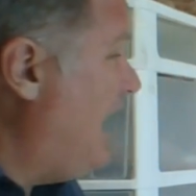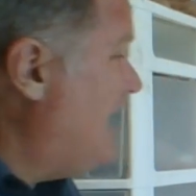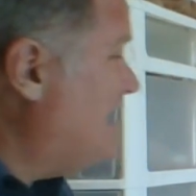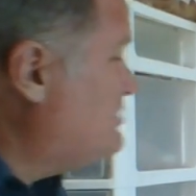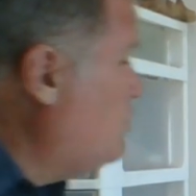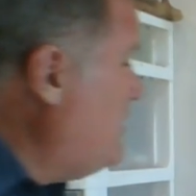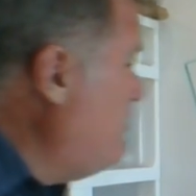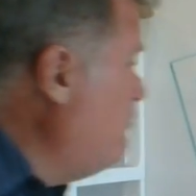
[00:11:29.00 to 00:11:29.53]

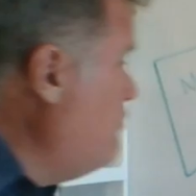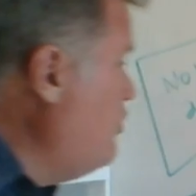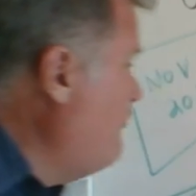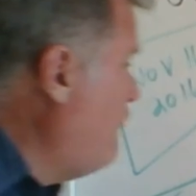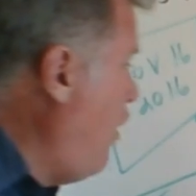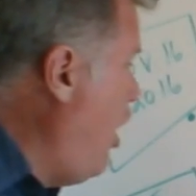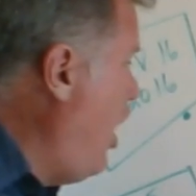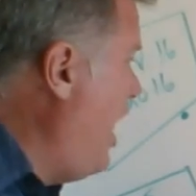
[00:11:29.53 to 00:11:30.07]
as we
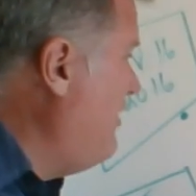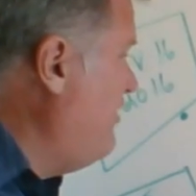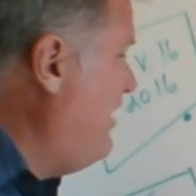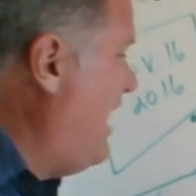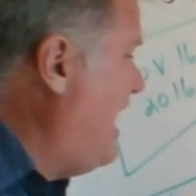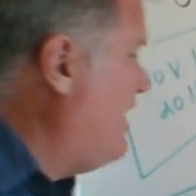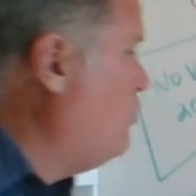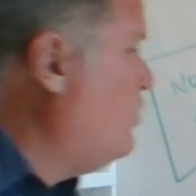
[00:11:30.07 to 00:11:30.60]
move on,
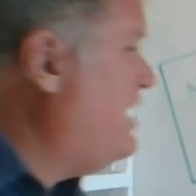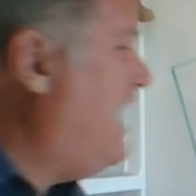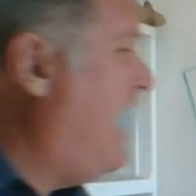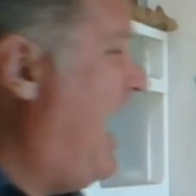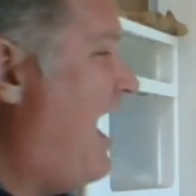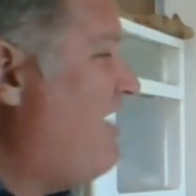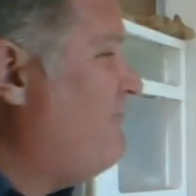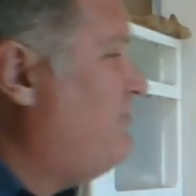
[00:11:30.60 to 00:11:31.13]
then we
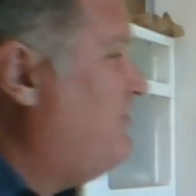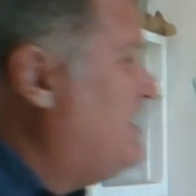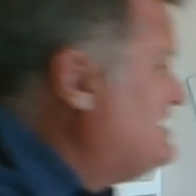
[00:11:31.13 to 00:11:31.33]
have